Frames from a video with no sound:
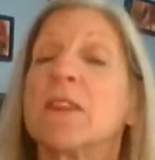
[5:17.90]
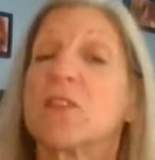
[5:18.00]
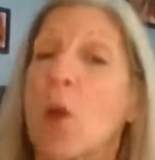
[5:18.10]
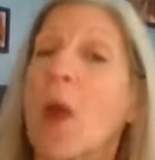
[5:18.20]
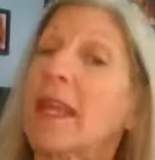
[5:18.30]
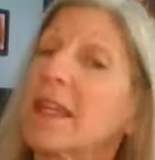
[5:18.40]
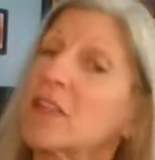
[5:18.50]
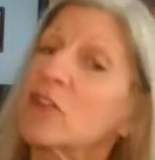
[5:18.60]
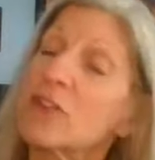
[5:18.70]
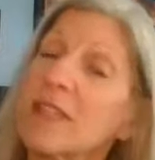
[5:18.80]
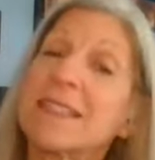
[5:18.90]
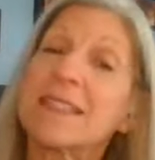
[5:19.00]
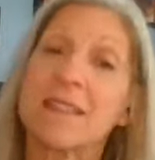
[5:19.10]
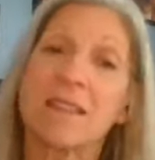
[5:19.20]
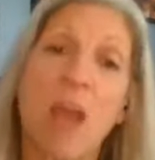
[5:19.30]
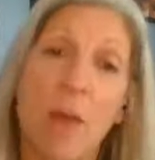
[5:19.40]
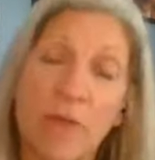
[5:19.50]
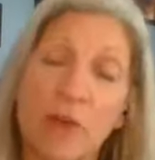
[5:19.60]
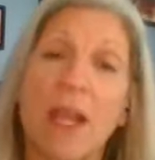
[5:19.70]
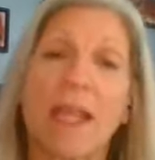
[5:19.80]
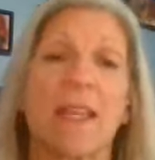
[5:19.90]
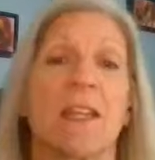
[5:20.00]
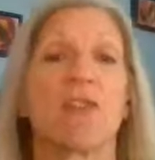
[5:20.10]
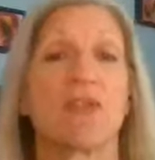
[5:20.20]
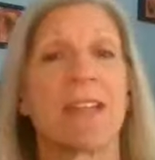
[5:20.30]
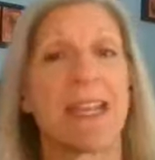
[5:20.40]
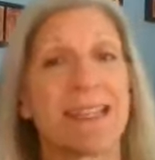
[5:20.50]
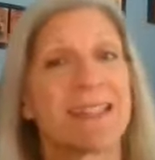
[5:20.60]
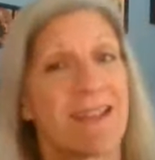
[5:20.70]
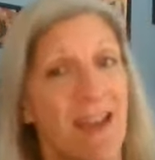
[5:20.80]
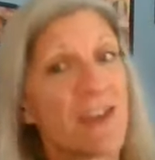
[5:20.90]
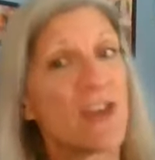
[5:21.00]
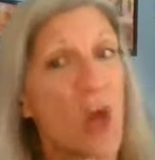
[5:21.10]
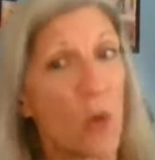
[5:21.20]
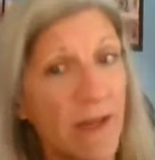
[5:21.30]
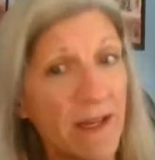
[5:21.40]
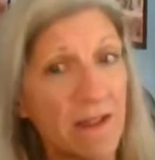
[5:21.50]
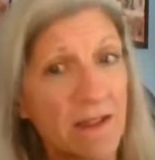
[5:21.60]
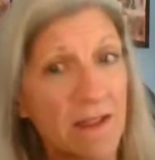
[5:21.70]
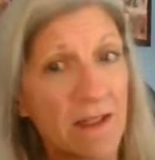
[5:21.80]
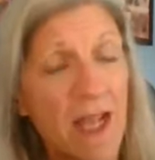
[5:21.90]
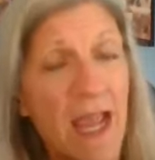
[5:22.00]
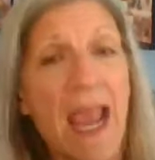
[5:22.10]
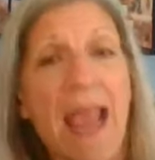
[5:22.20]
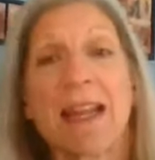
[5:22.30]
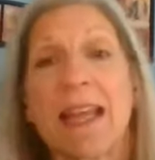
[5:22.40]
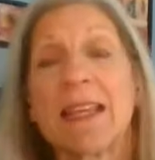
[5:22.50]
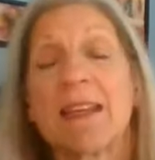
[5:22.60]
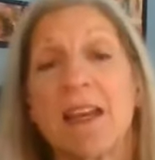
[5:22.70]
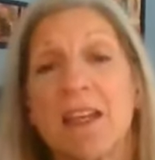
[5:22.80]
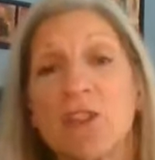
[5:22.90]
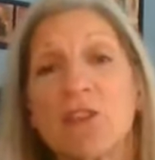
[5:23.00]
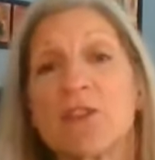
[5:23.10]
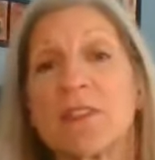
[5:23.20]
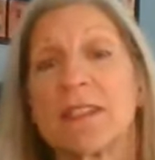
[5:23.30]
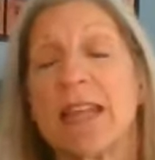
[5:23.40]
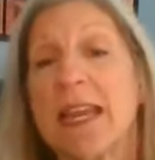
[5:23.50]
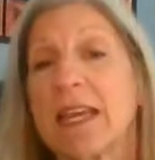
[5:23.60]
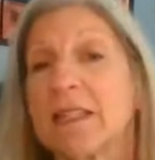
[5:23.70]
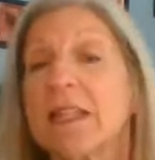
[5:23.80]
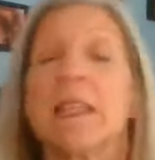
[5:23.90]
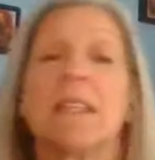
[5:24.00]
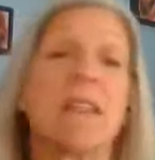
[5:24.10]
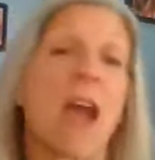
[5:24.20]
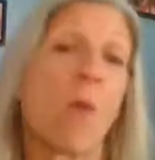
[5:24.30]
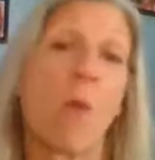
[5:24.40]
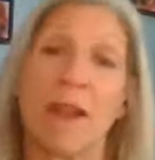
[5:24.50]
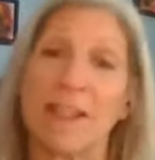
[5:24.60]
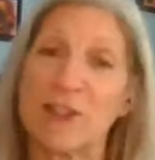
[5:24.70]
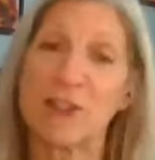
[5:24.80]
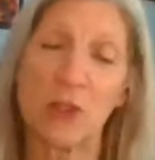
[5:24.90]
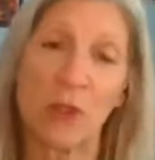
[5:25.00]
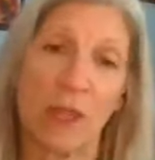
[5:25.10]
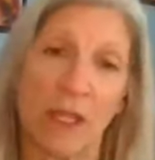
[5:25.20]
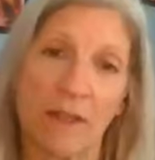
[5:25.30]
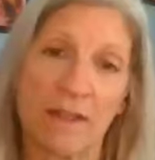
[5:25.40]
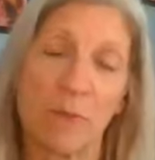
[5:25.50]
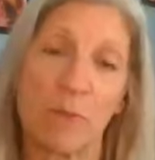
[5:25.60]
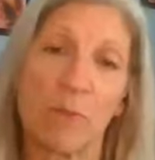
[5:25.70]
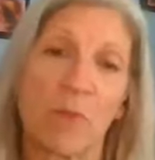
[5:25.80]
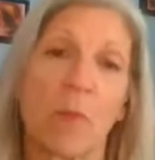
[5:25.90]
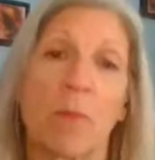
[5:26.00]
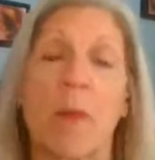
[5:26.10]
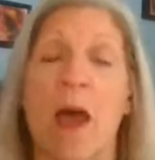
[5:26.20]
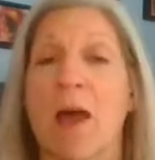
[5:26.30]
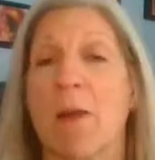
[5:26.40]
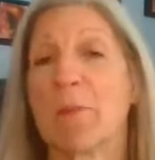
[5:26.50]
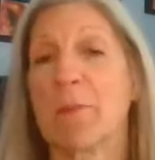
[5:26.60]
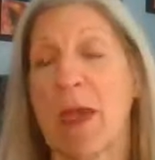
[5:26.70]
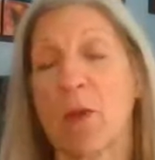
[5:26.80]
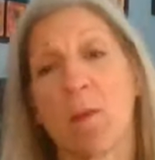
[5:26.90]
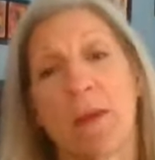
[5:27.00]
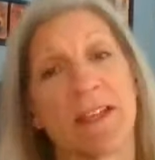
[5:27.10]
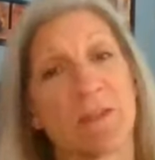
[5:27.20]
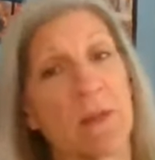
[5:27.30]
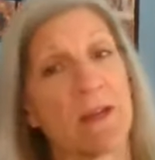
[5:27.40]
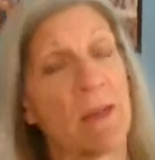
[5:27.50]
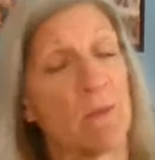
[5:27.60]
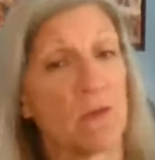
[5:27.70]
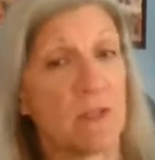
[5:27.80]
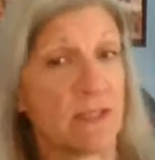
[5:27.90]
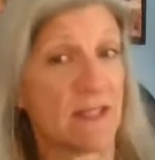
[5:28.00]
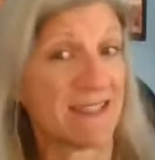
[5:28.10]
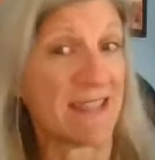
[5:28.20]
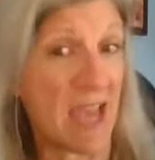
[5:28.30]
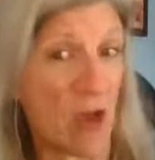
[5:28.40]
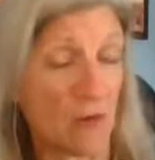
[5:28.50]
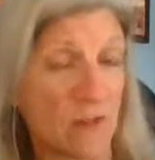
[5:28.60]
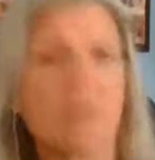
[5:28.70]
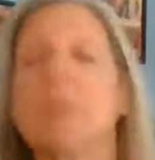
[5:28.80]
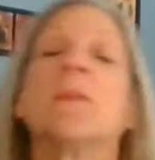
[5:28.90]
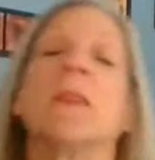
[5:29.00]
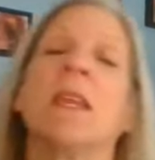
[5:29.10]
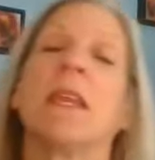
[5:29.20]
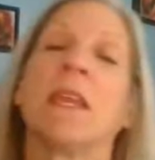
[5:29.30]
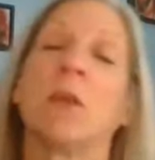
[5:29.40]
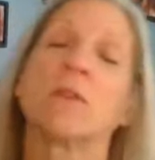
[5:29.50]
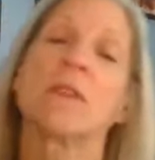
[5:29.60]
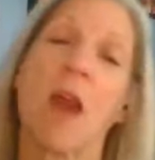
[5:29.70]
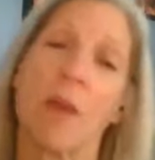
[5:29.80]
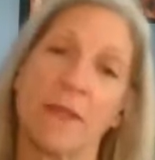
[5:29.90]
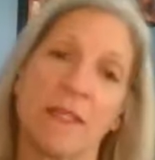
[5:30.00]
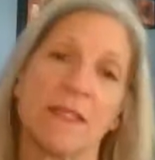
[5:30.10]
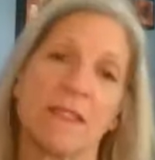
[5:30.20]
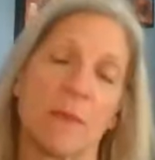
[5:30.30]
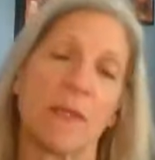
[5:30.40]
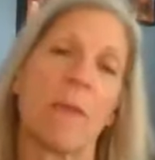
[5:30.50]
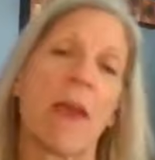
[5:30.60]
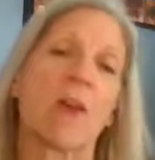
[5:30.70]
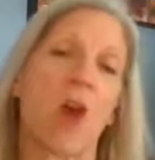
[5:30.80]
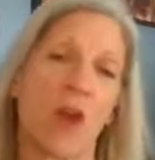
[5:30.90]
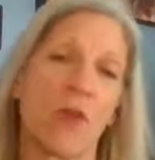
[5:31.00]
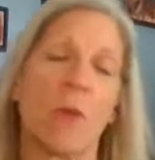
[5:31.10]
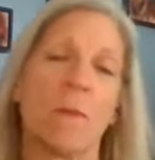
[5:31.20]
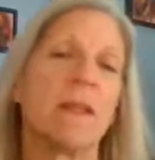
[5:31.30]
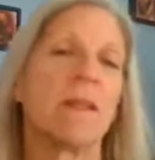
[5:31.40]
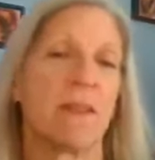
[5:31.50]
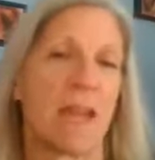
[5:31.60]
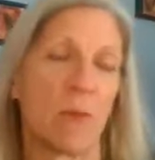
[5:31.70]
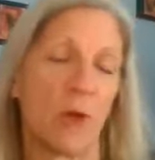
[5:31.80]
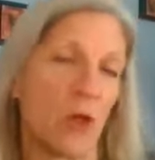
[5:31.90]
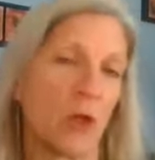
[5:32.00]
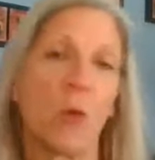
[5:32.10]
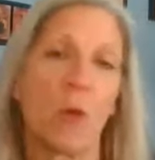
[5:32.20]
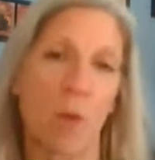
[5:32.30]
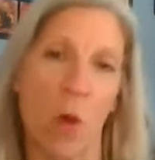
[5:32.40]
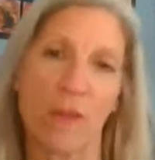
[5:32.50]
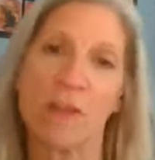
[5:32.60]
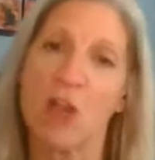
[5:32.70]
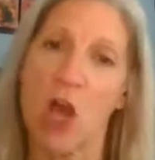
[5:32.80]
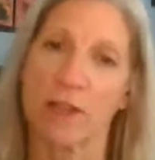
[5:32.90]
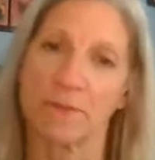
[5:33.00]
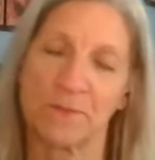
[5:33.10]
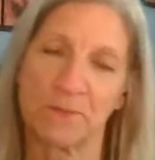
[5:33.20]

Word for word: so i can understand discomfort i can understand not knowing and i can understand not wanting to do things um, back when my husband and i moved into this house he was commenting to me about all the women in the neighborhood who were mowing the lawn